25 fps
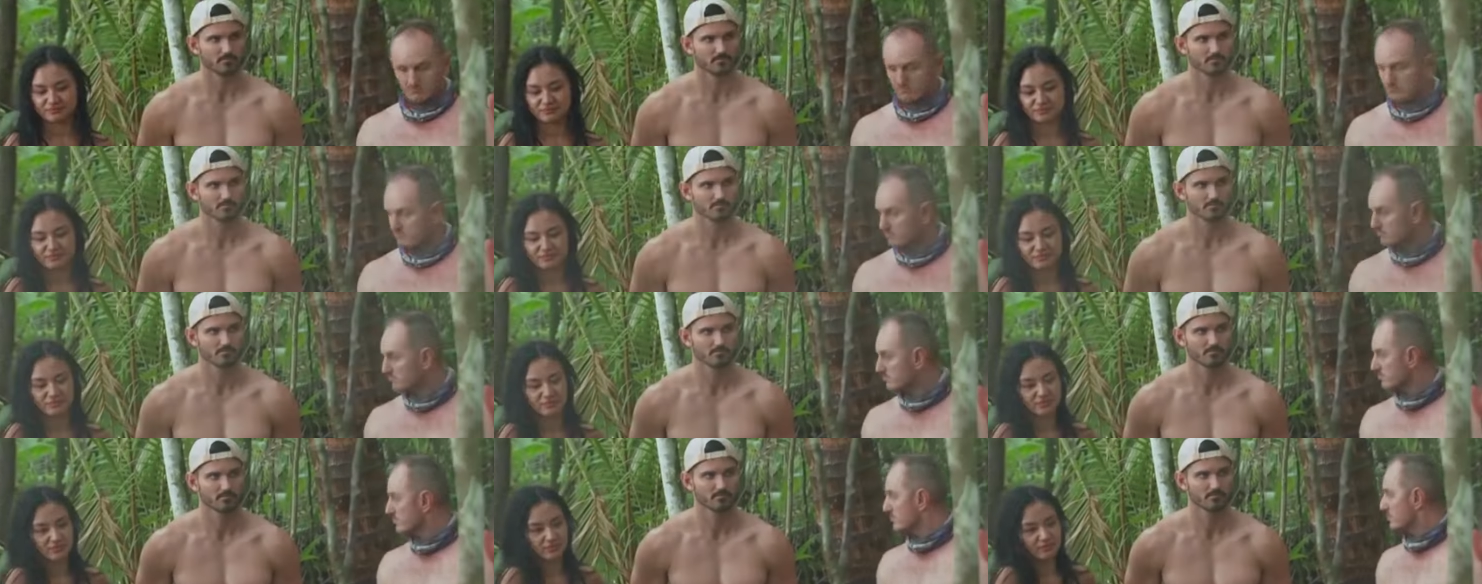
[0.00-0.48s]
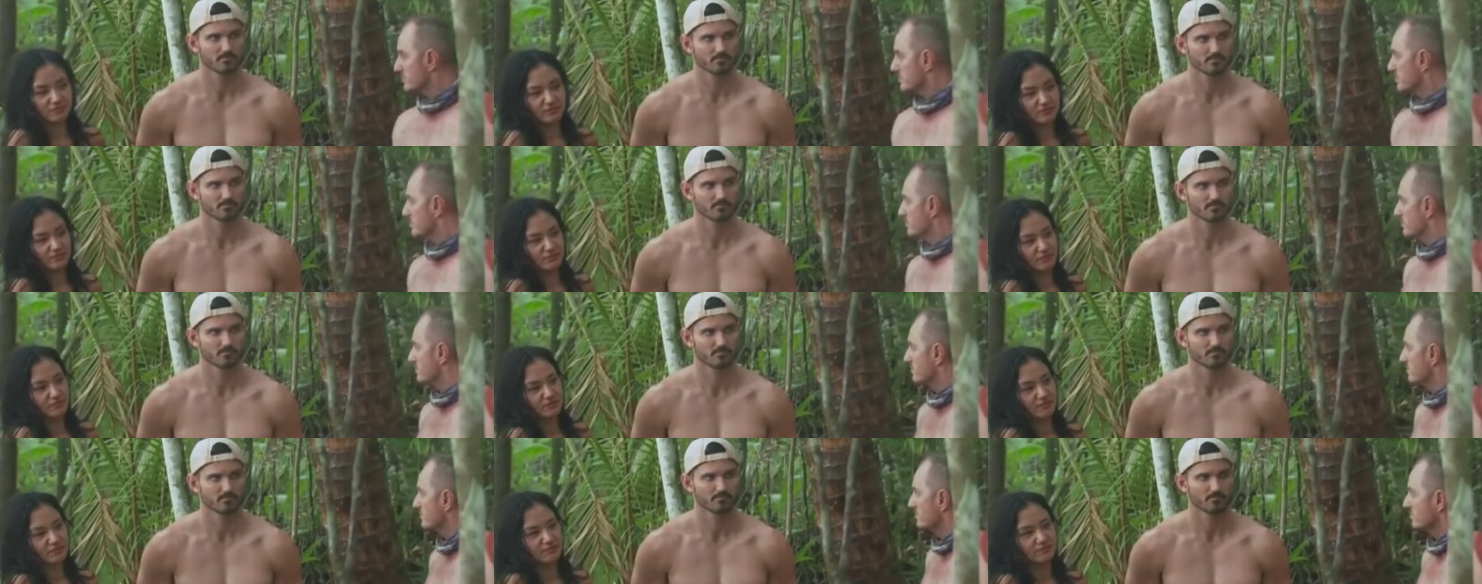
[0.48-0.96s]

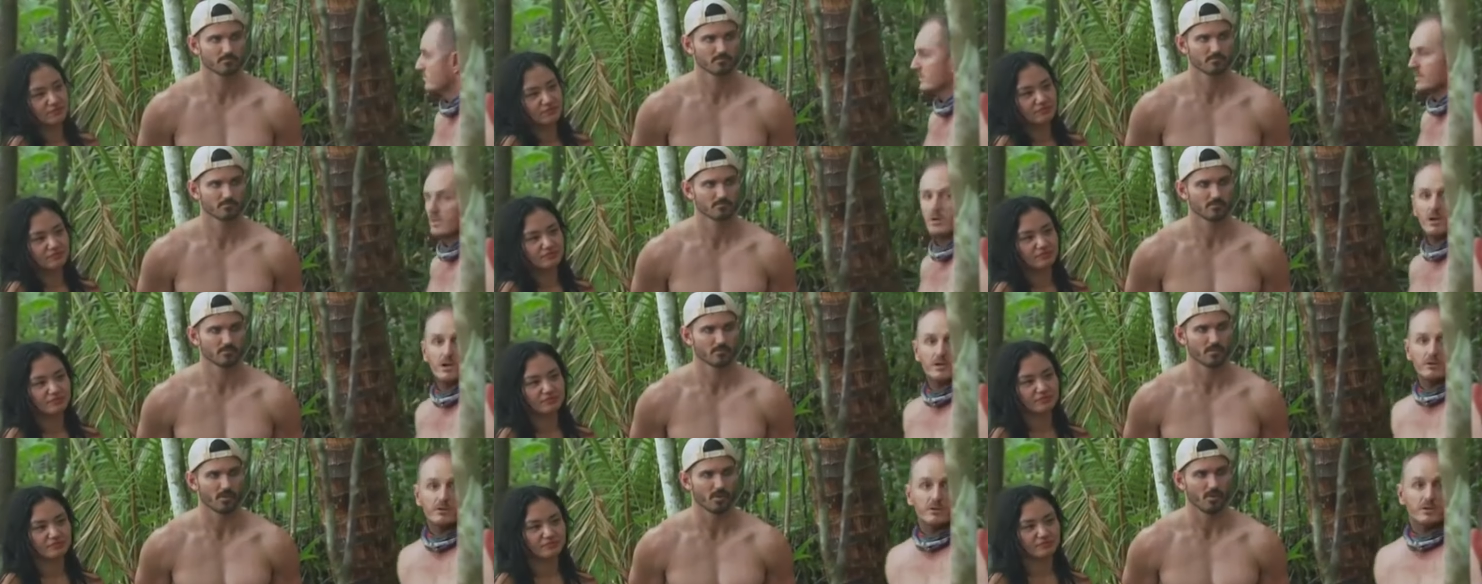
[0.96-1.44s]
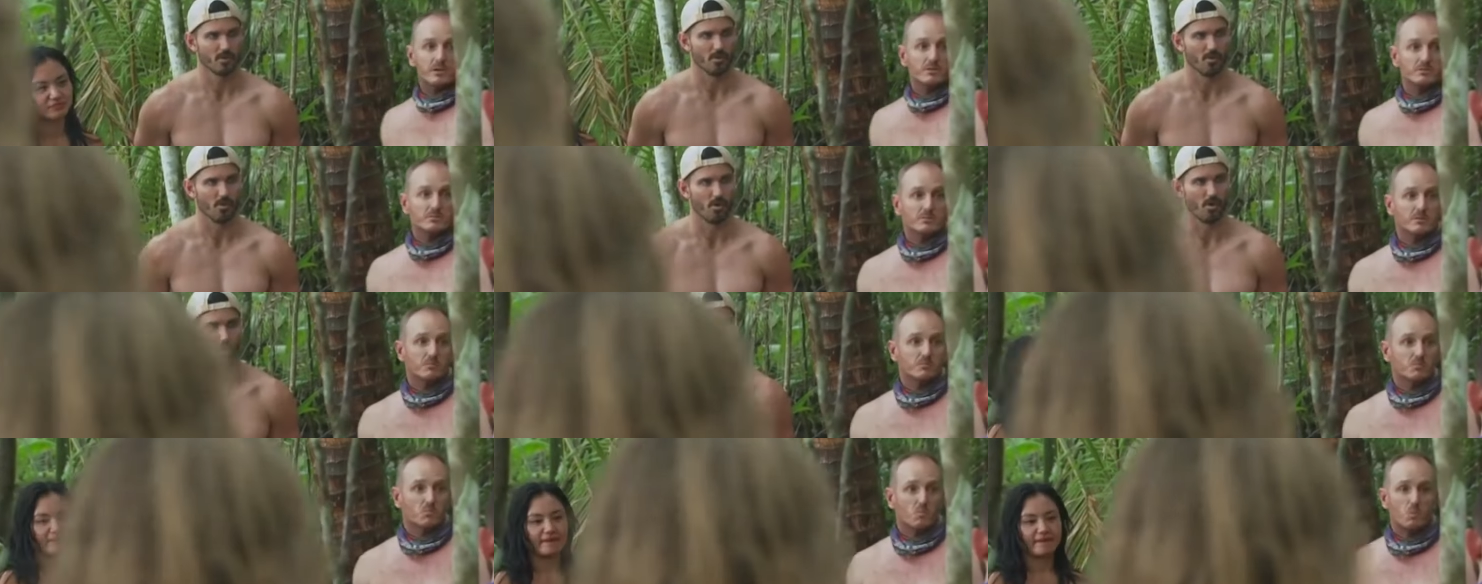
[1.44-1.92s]
Speaker 1: Mimi, the
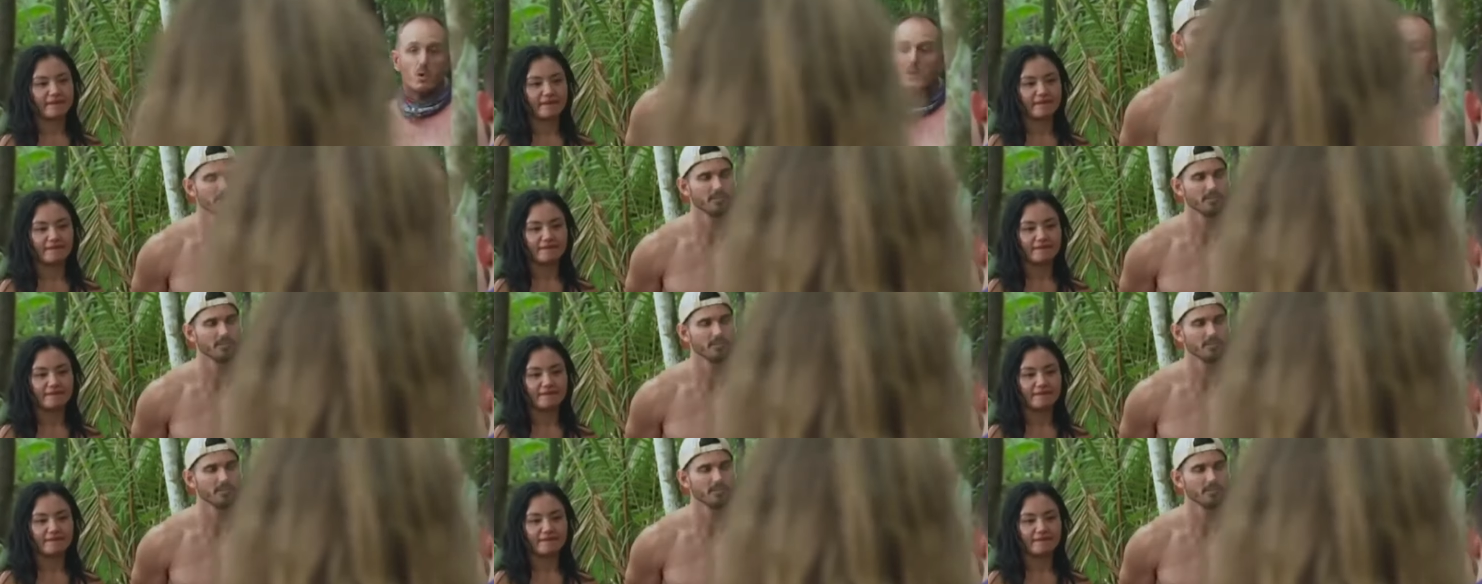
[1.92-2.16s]
first-time player,